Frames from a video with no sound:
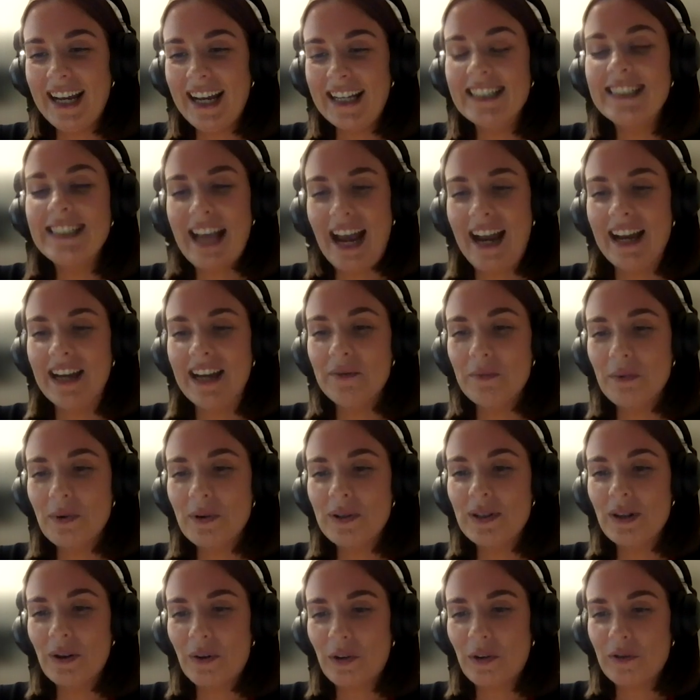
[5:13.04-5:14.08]
Yeah, it
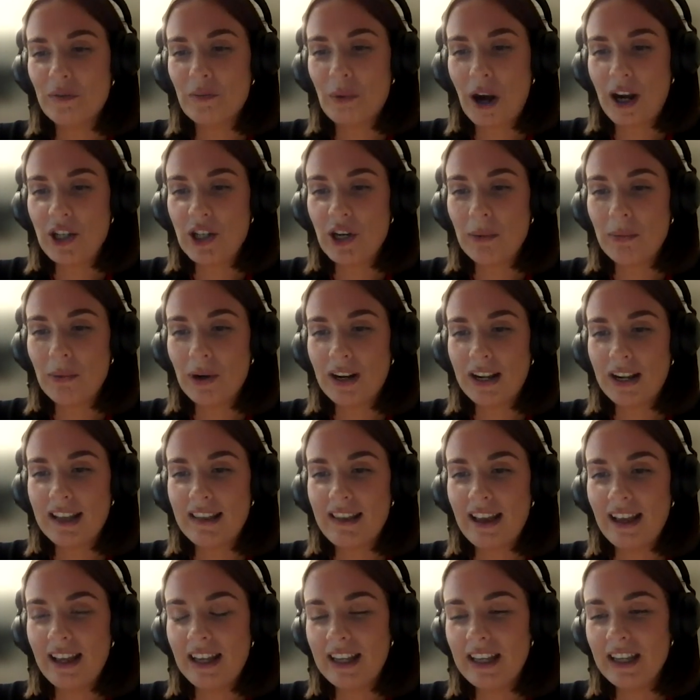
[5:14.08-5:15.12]
was a lot of pressure, but I
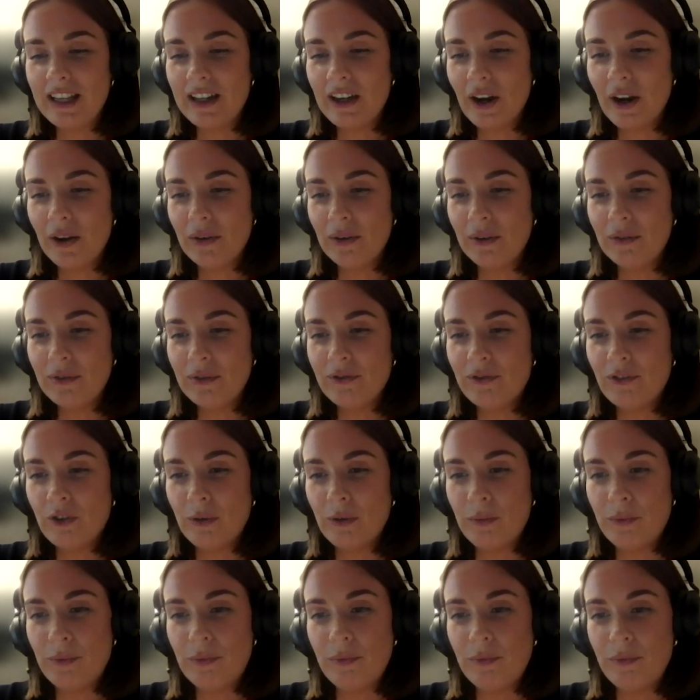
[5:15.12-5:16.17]
think,
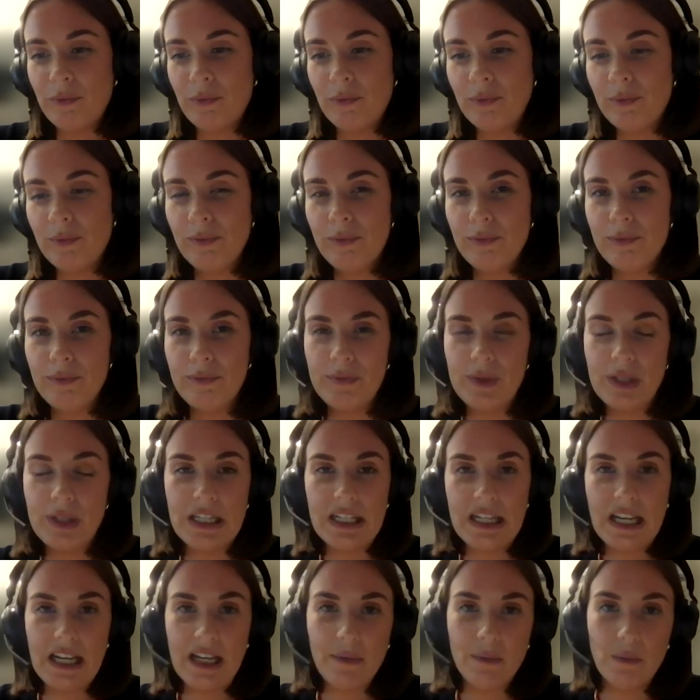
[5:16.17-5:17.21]
from the
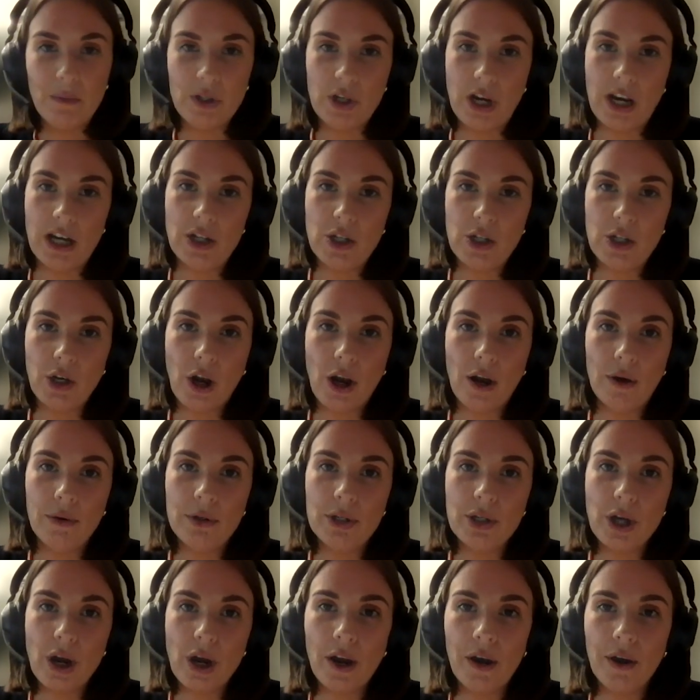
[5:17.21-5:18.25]
team with Change&Co and
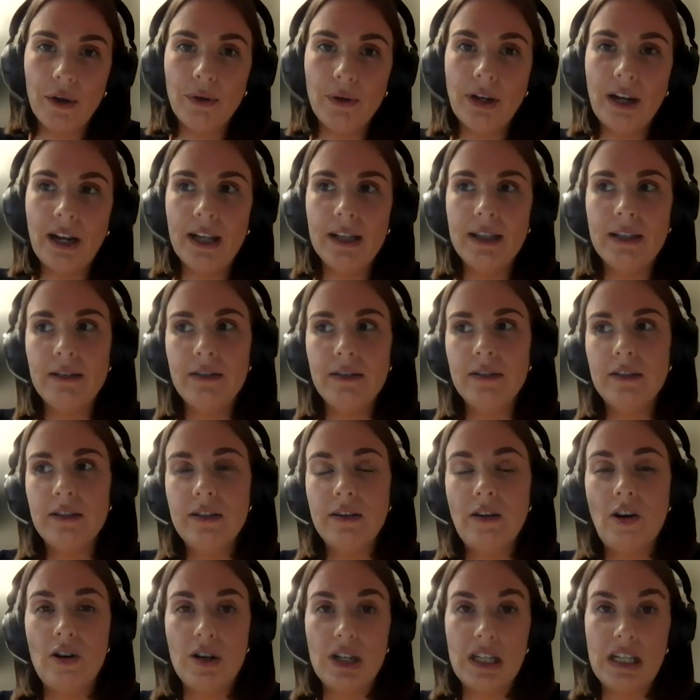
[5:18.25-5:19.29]
Tone and
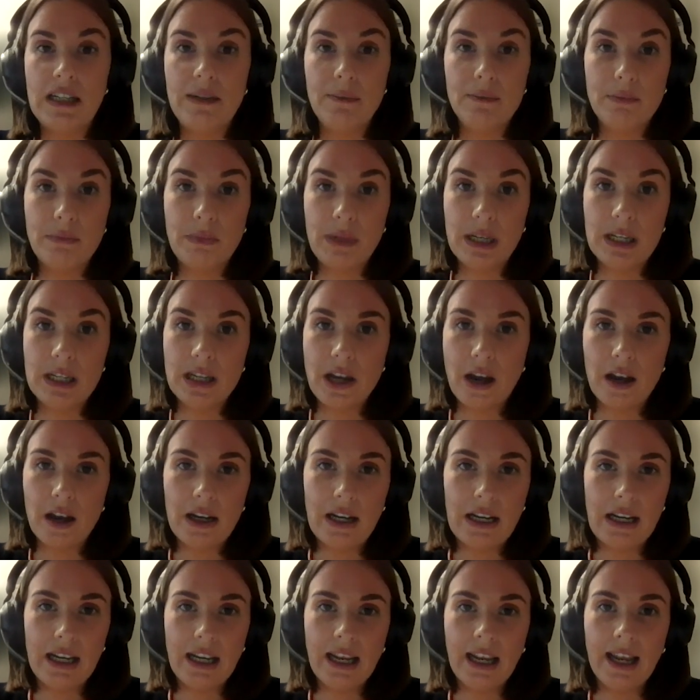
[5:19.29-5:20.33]
our team
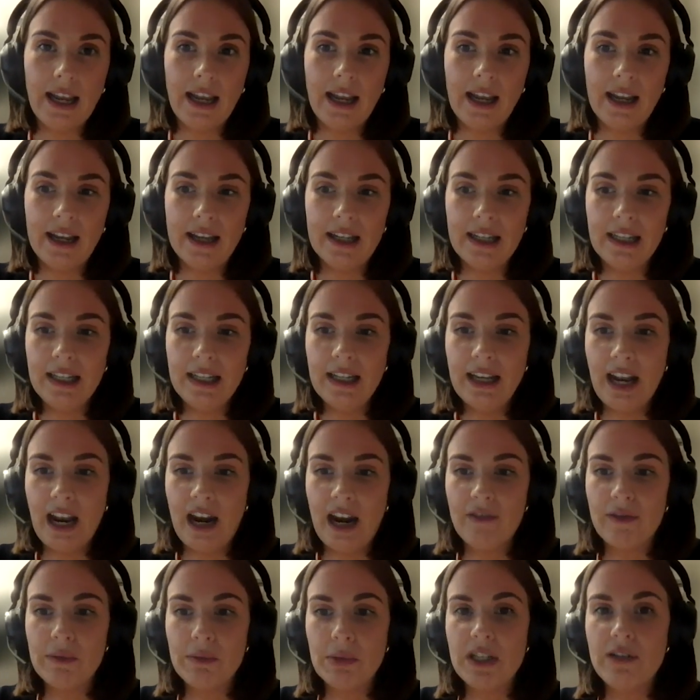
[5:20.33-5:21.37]
internally here,
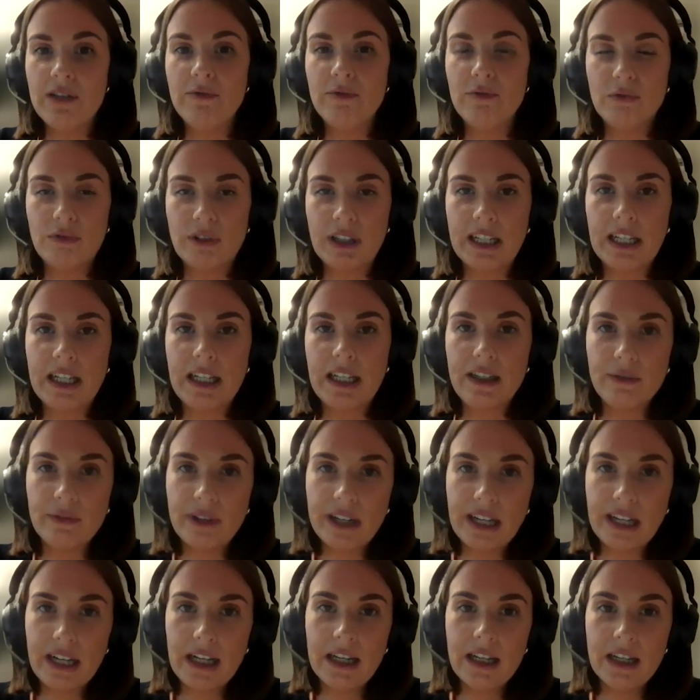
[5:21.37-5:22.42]
everybody really,
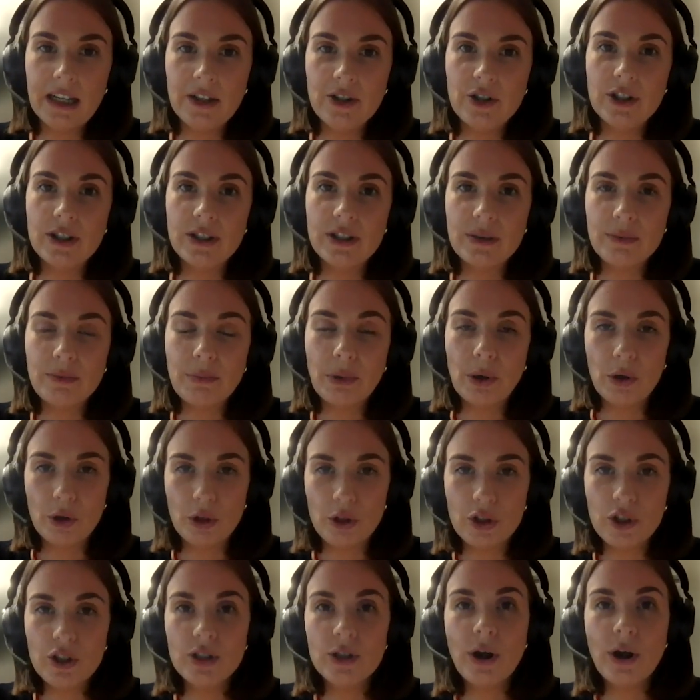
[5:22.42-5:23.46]
really just
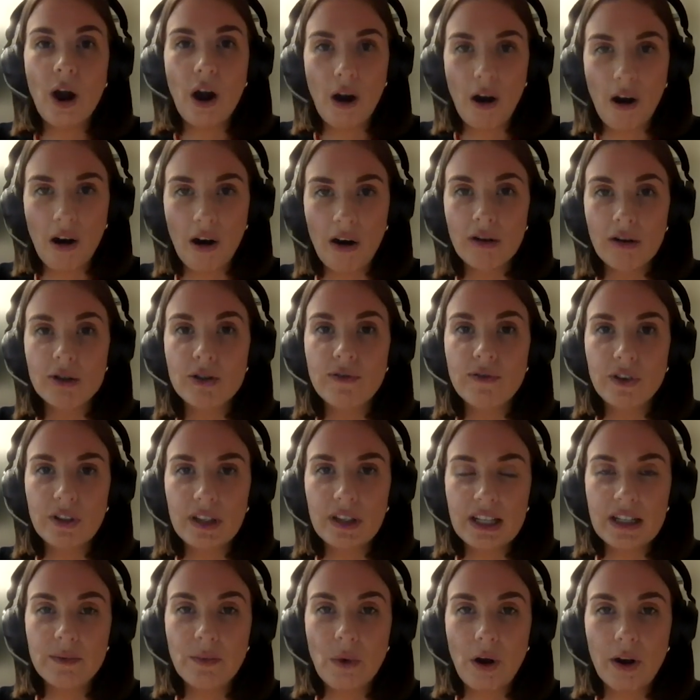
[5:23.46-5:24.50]
pushed hard for
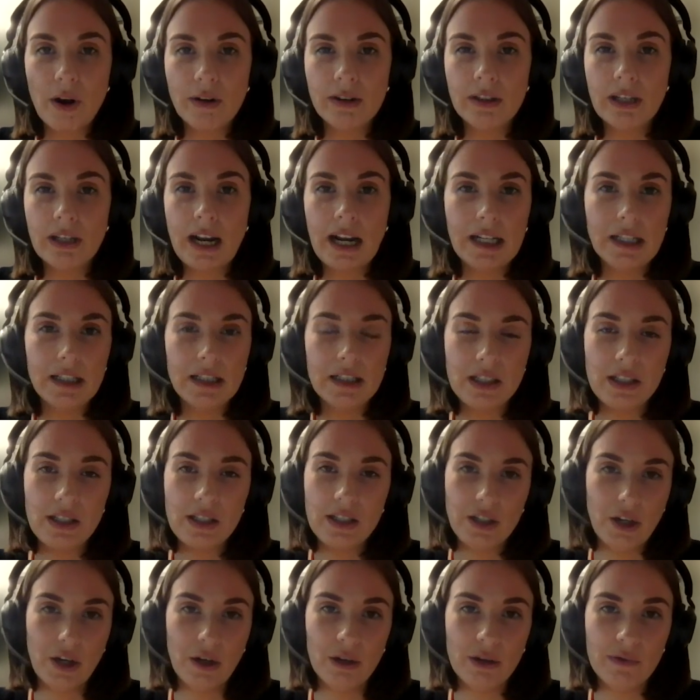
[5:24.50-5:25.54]
this one. And,
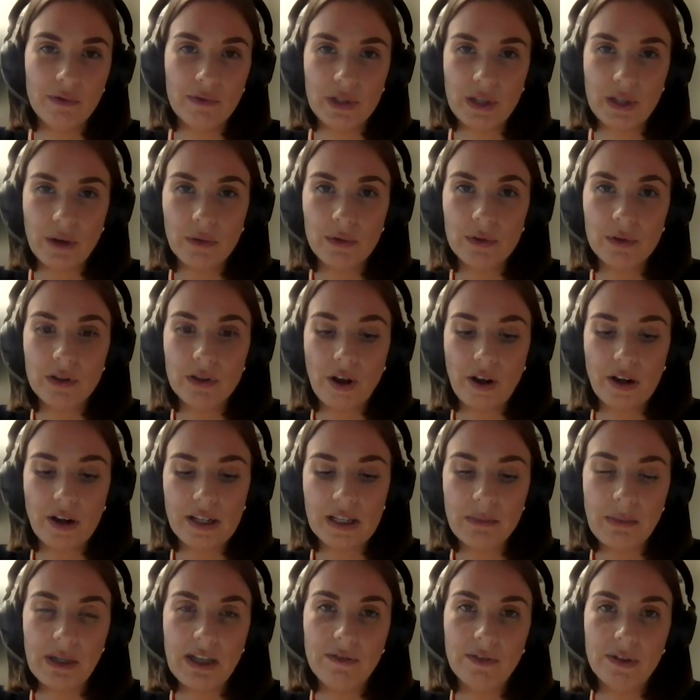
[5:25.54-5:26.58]
the results kind of
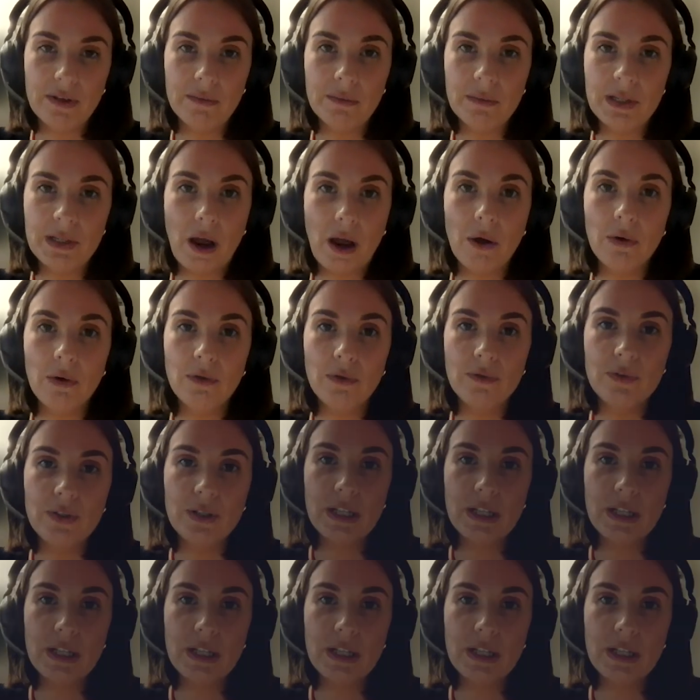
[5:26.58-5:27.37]
speak for themselves.